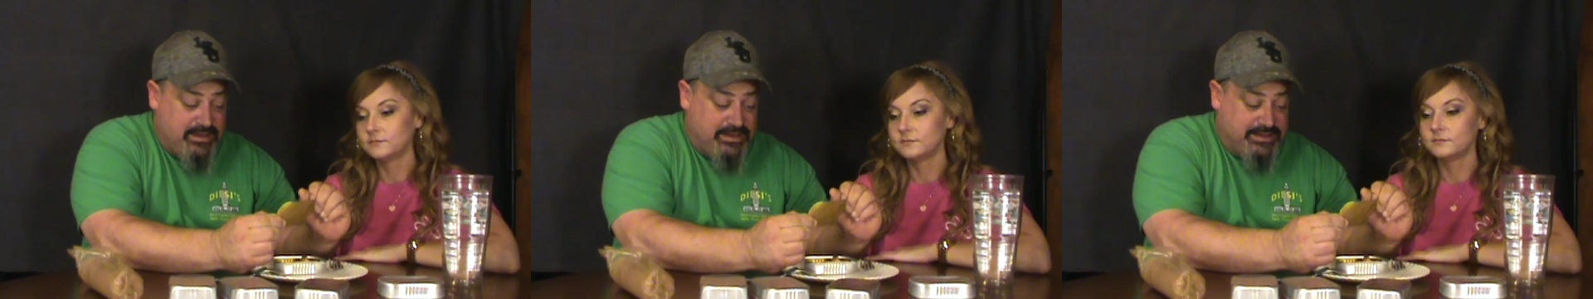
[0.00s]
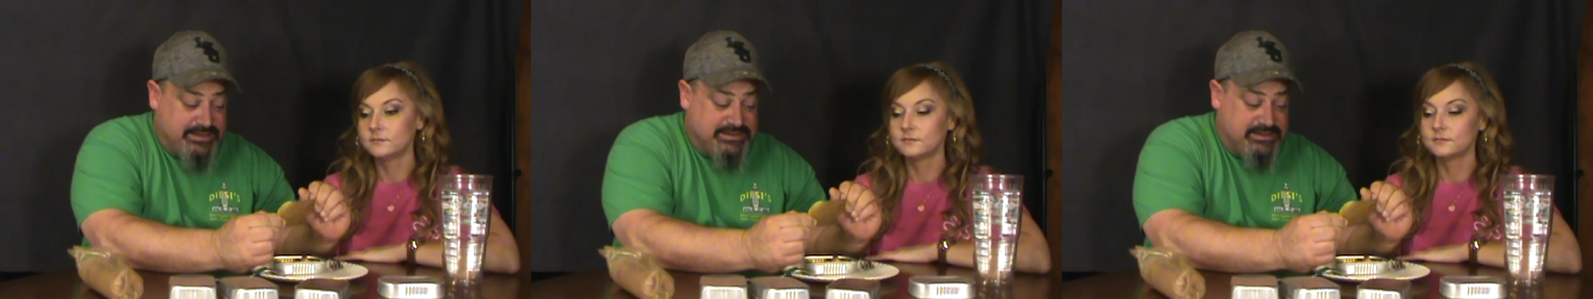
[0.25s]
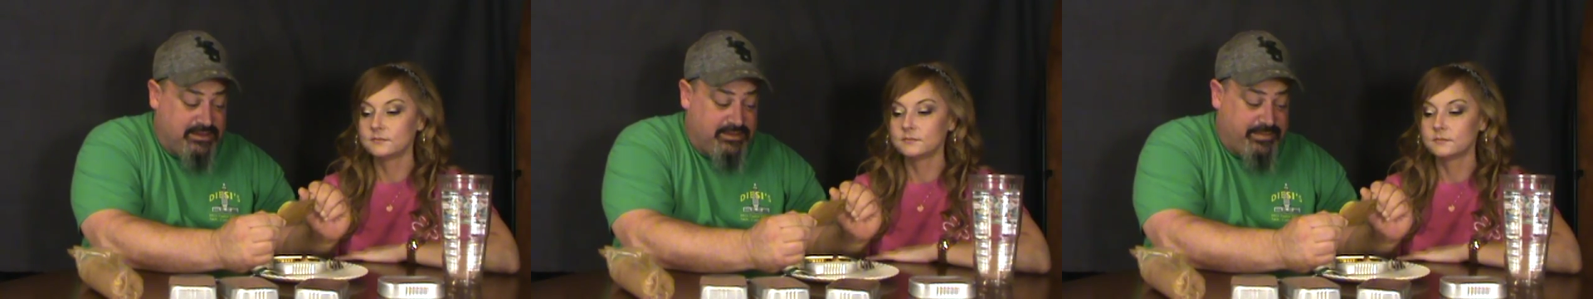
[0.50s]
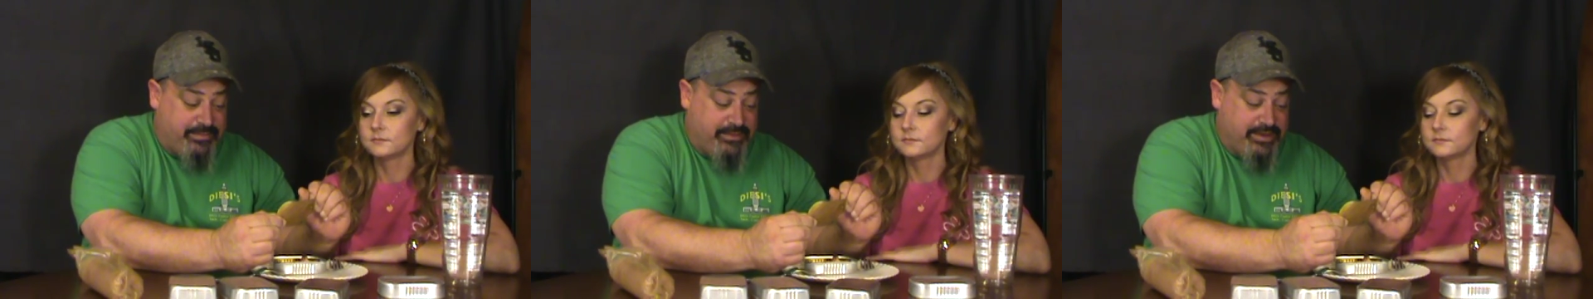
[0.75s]
Speaker 1: Uh,
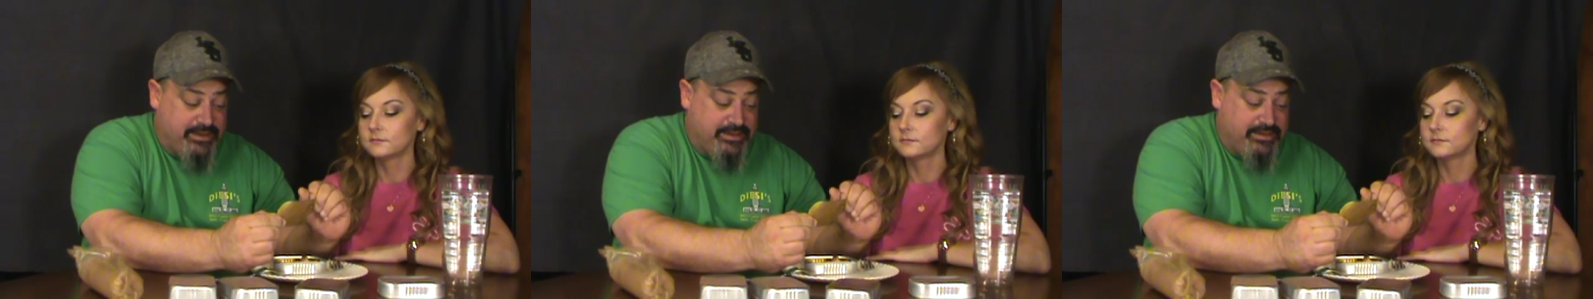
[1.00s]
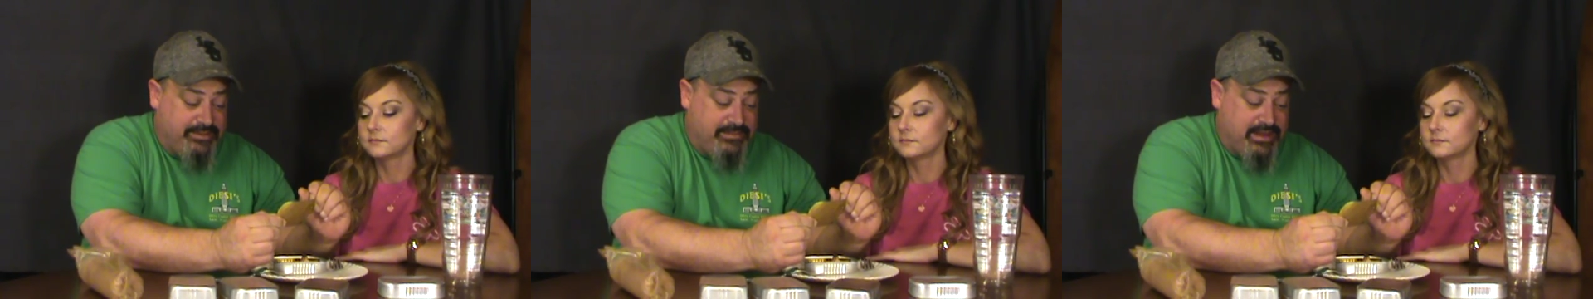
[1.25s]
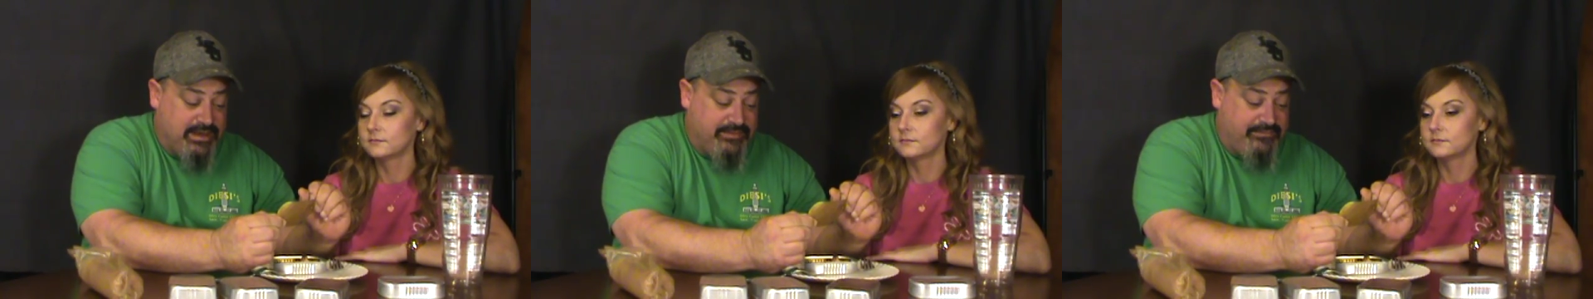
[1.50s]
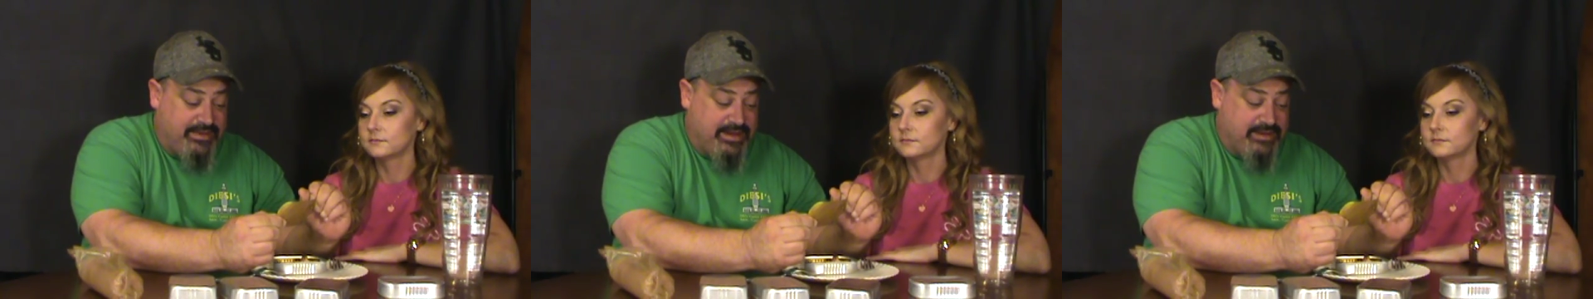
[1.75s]
salt, paprika,
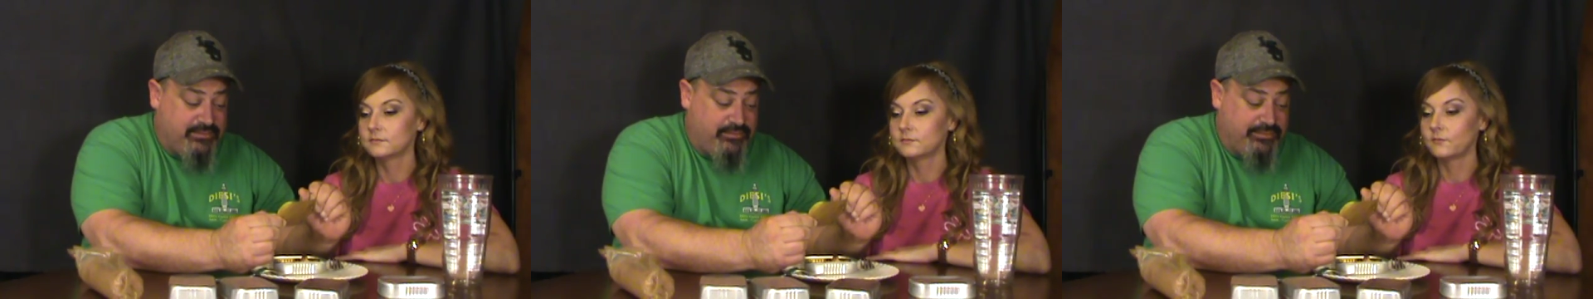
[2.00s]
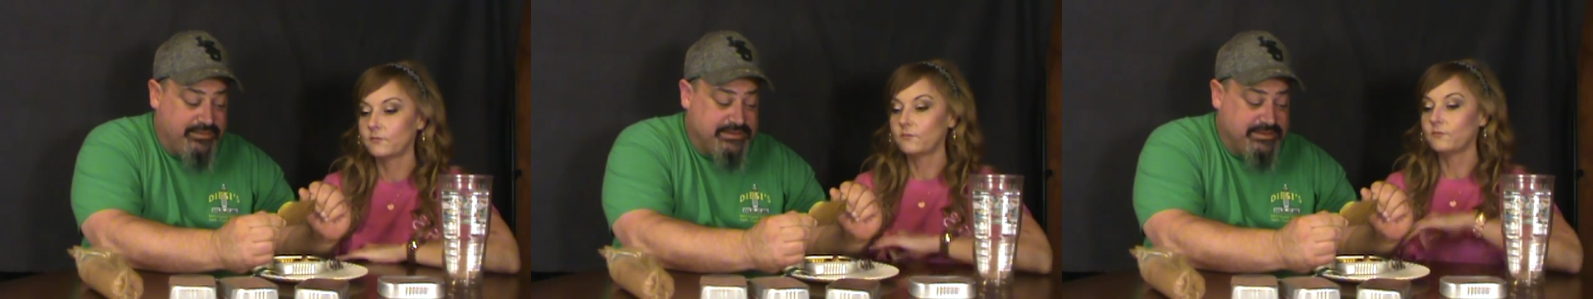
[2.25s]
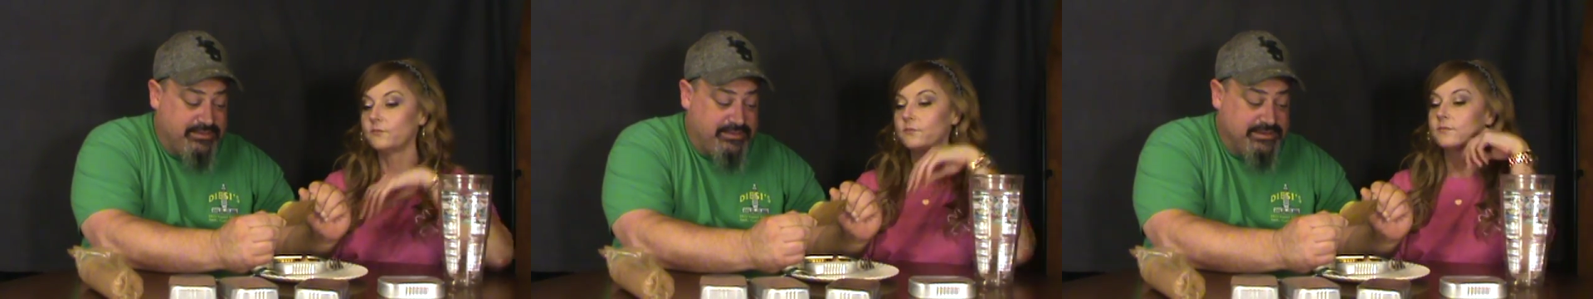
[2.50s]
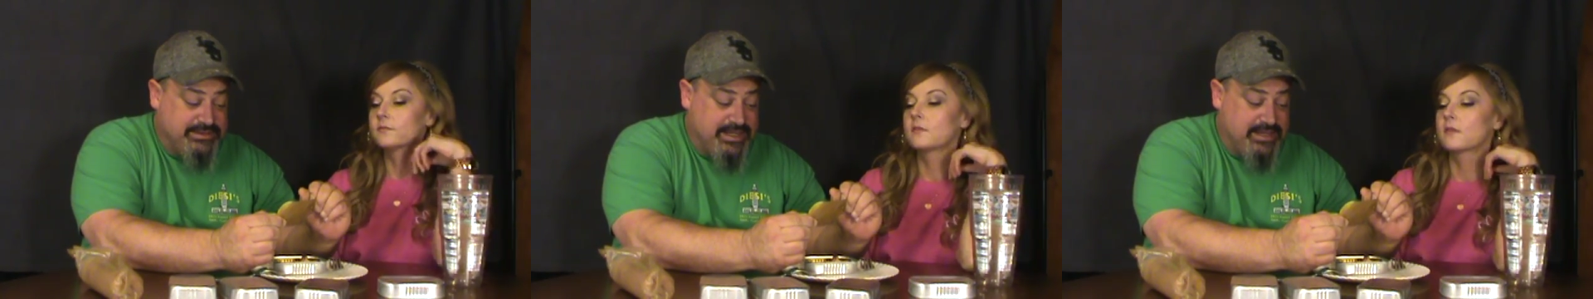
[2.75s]
modified
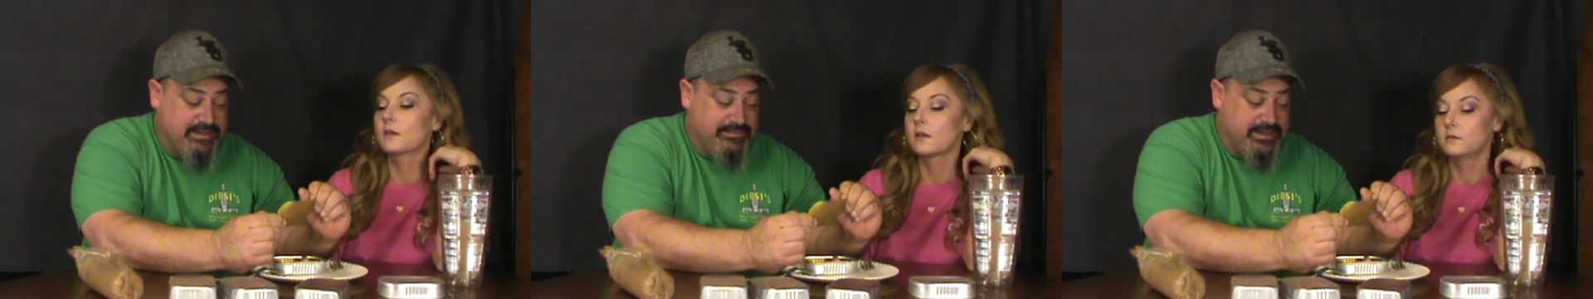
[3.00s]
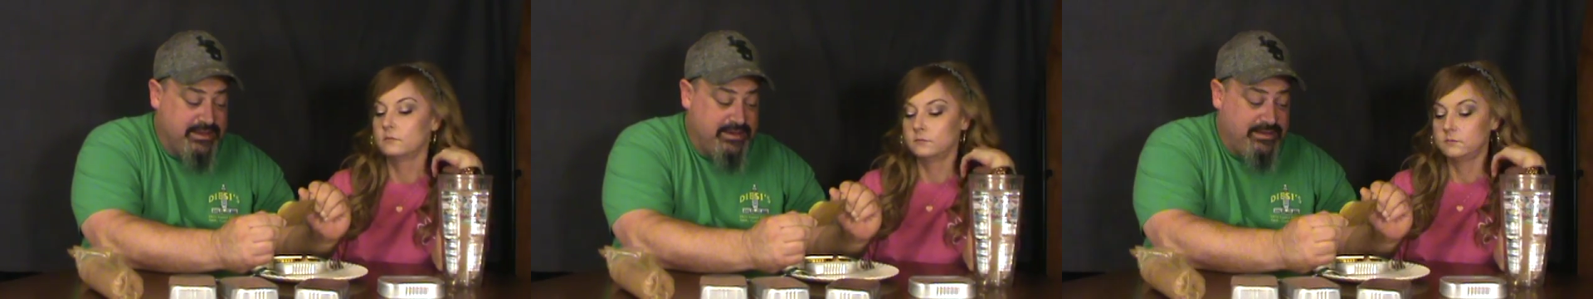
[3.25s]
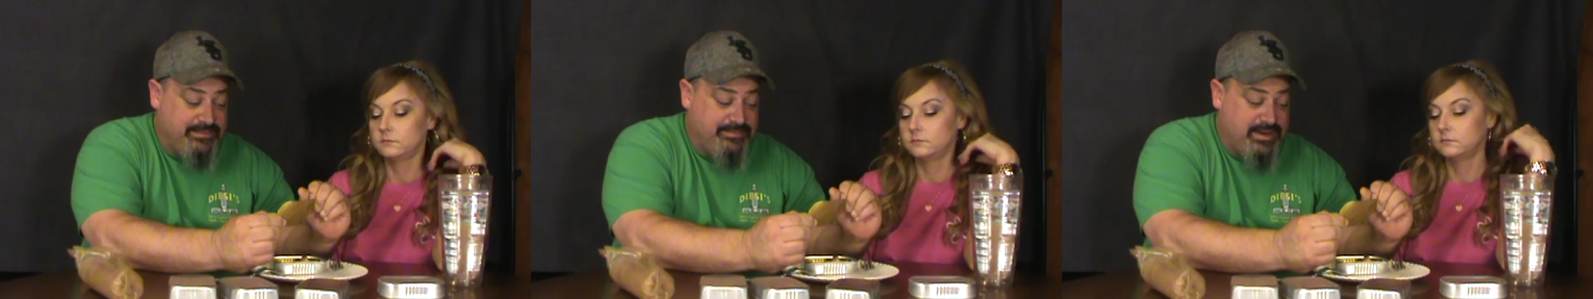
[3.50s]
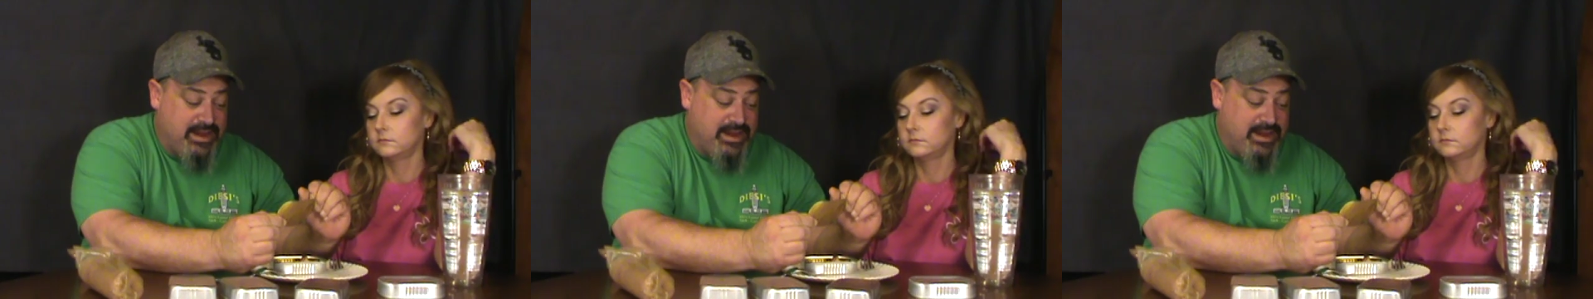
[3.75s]
cornstarch, xanthan gum,